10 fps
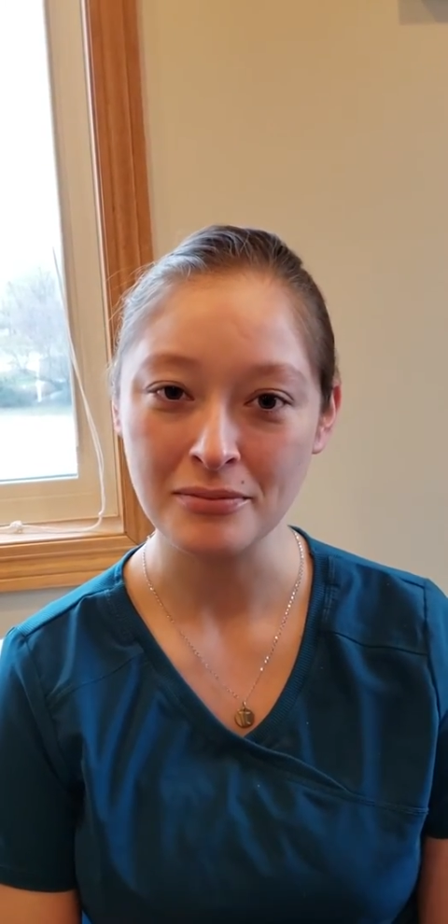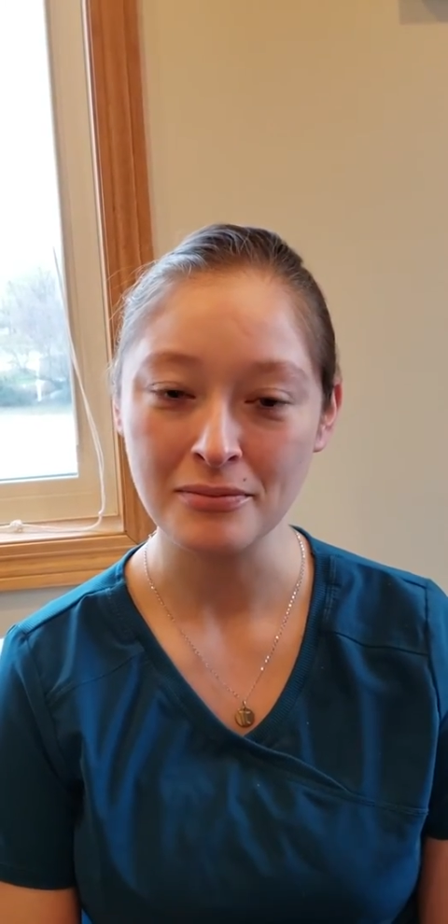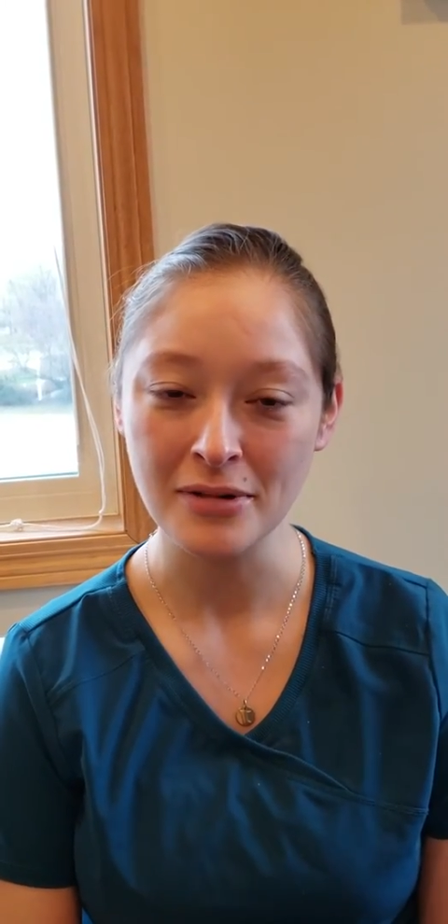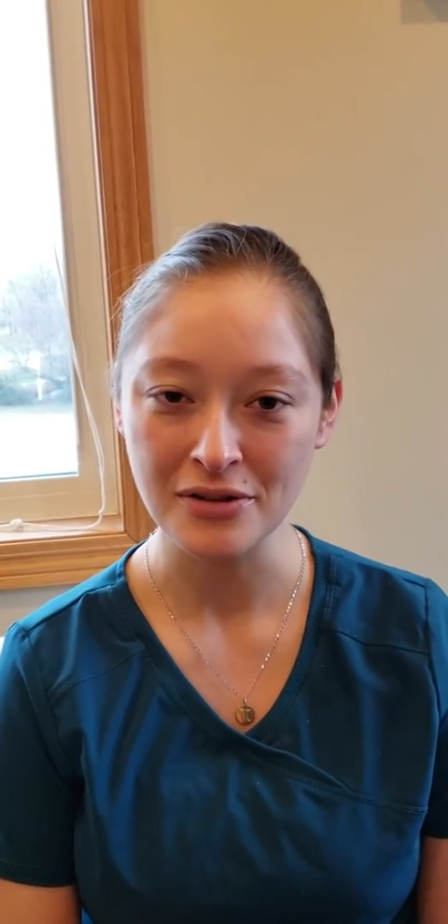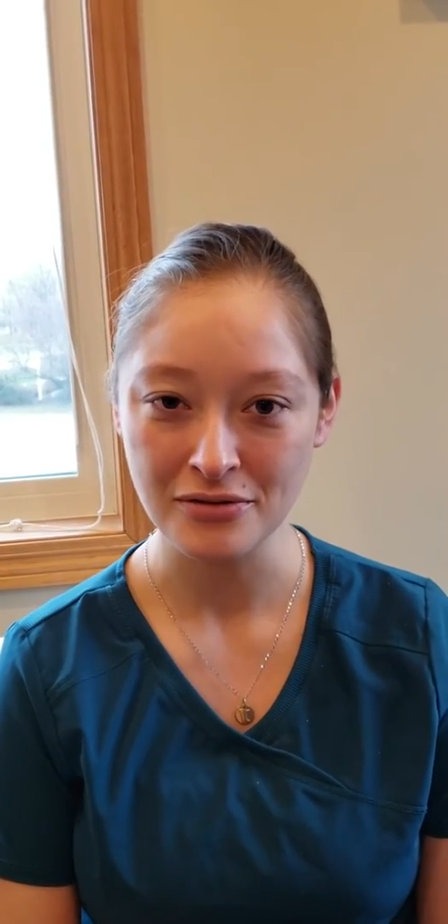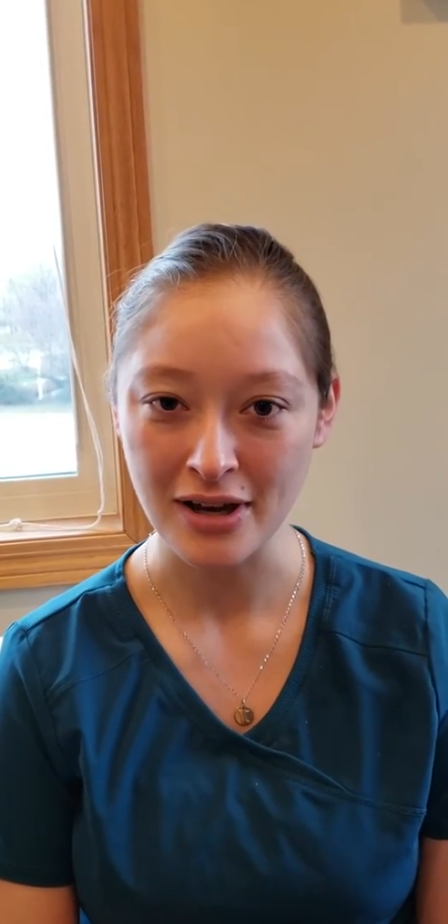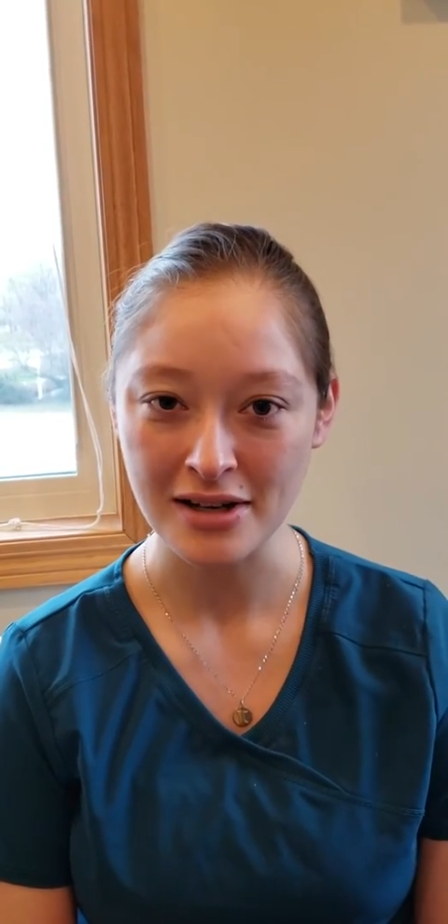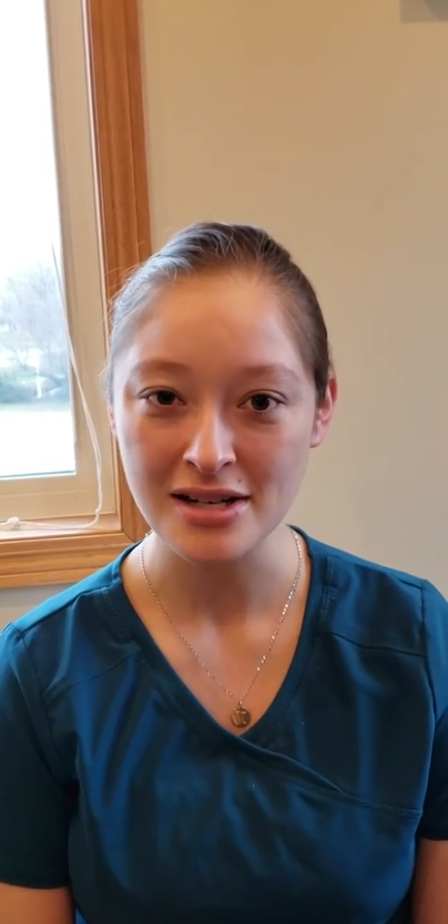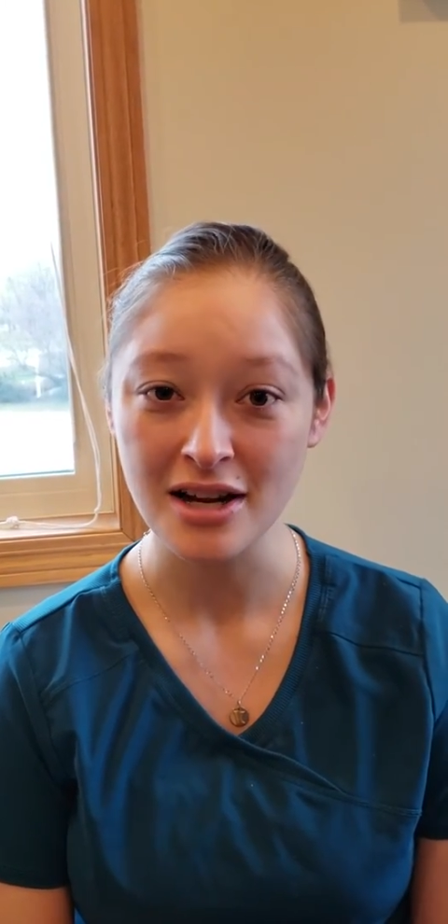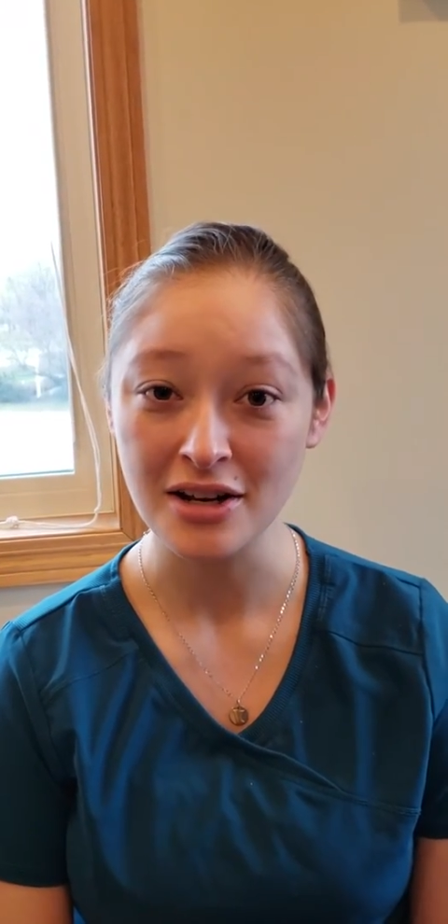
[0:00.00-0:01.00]

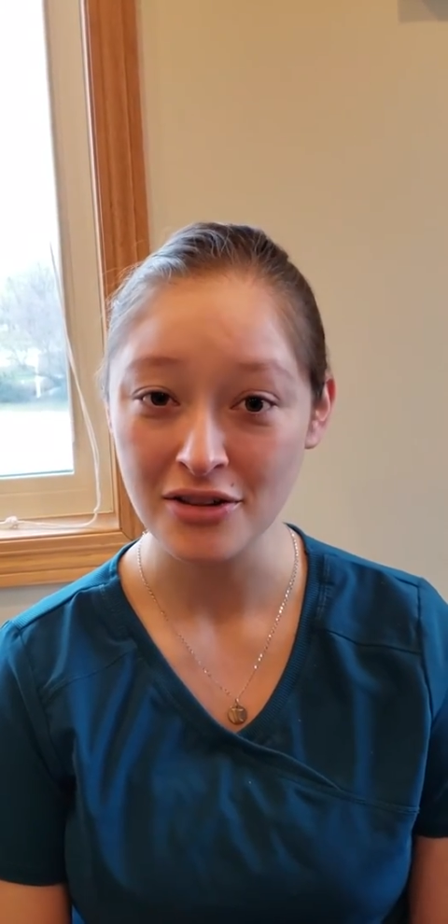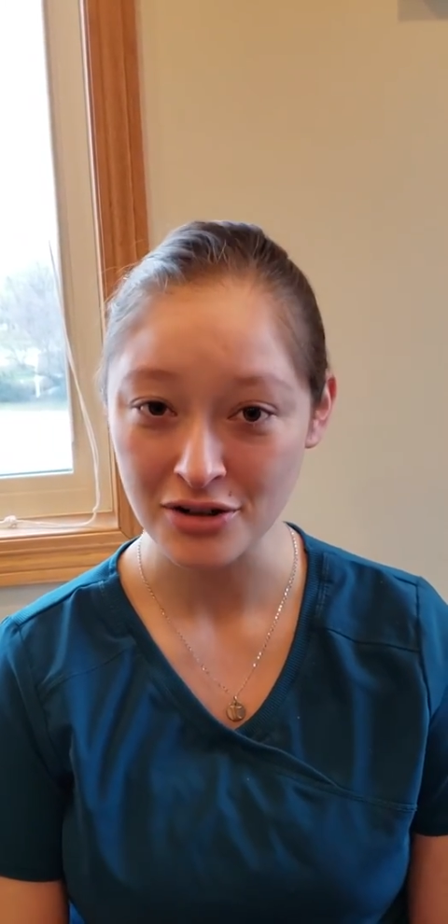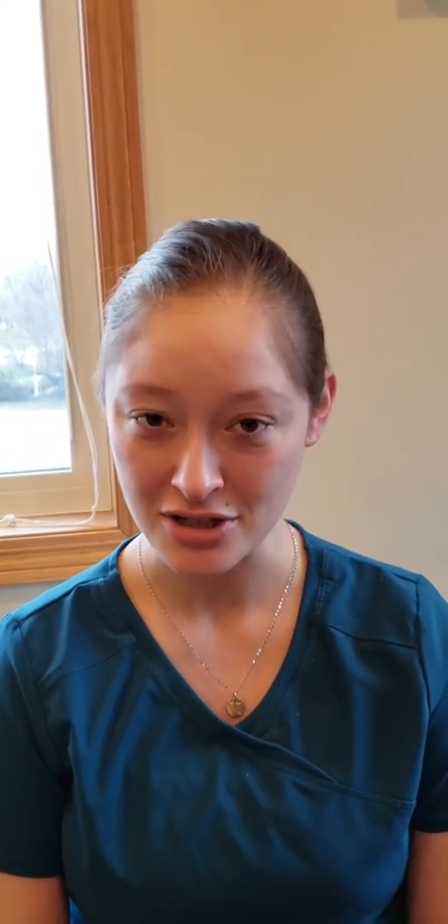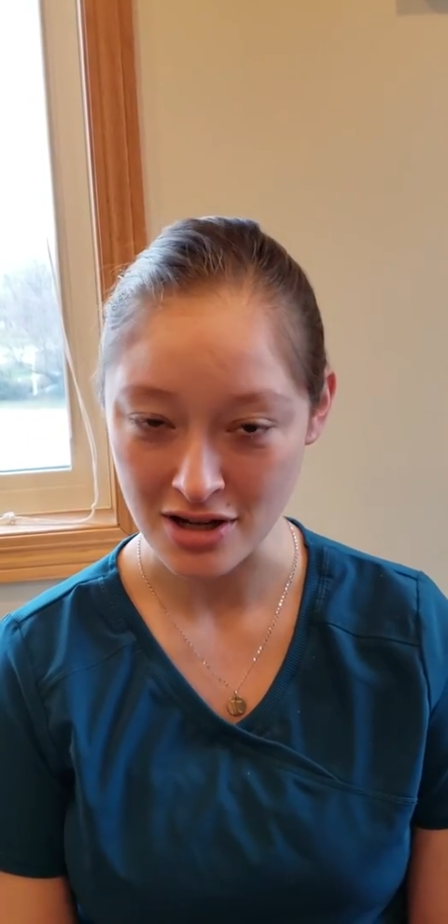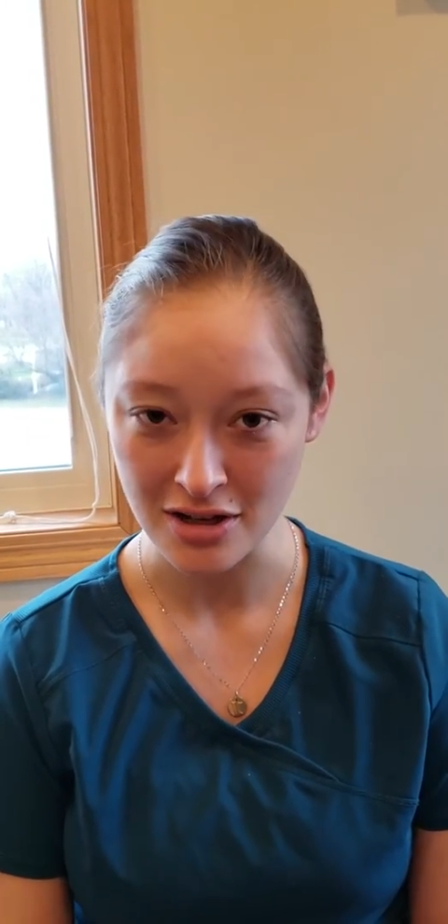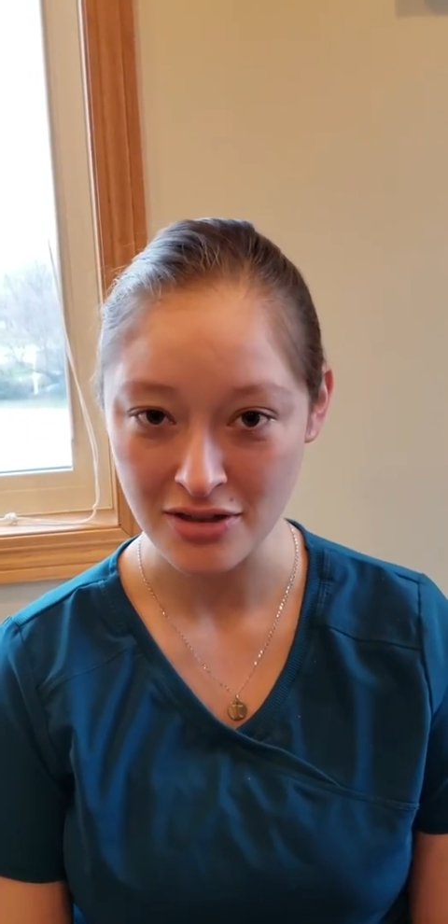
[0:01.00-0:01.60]
infect another dog